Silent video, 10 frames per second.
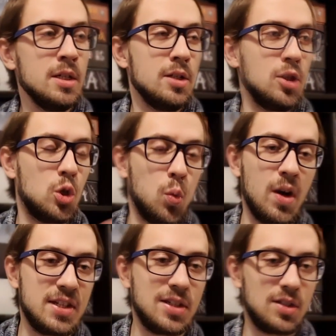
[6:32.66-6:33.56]

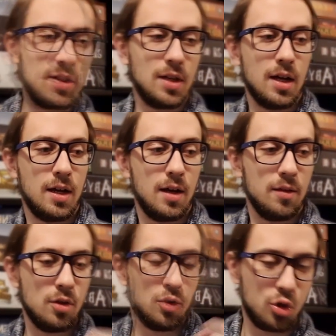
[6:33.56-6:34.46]
twist
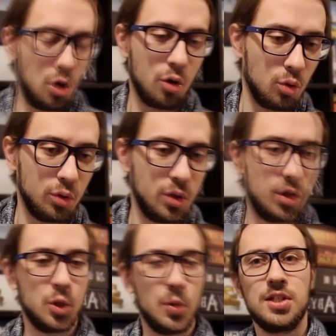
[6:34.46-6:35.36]
the turn order,
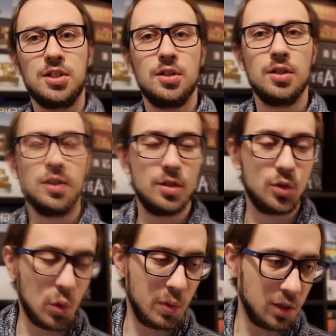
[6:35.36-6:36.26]
twist
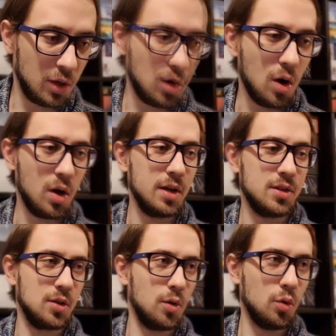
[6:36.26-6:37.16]
drawing the
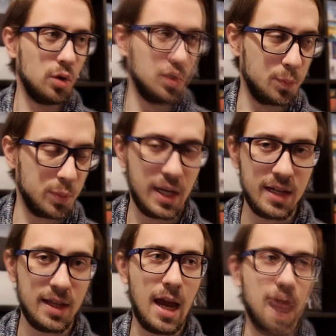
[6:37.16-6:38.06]
cards or playing
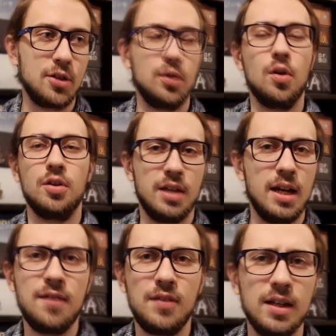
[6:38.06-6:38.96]
the action cards and
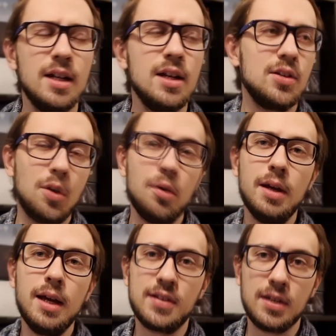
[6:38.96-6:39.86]
anything. So
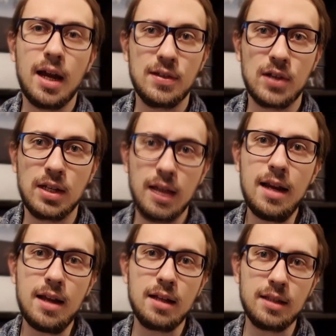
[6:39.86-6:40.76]
it's a nice. I
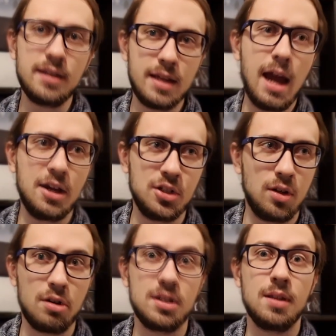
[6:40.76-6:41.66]
like the action
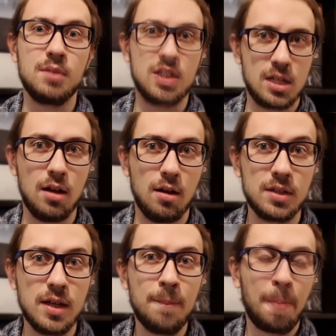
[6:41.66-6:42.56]
cards
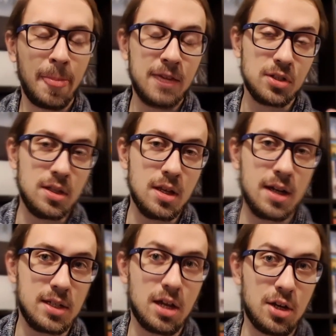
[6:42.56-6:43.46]
themselves. It's a
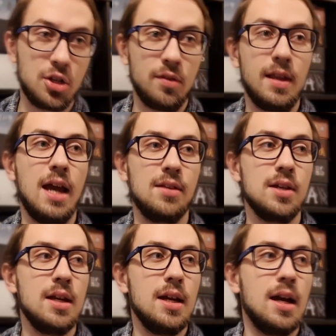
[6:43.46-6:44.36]
nice touch on that.
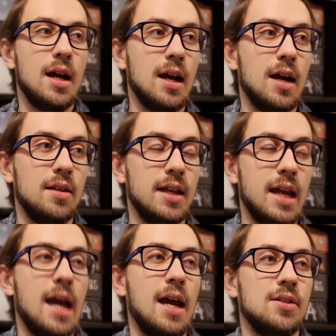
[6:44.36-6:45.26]
They
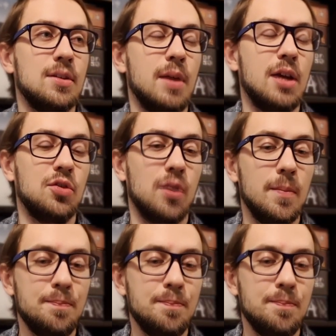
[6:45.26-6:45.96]
add some extra.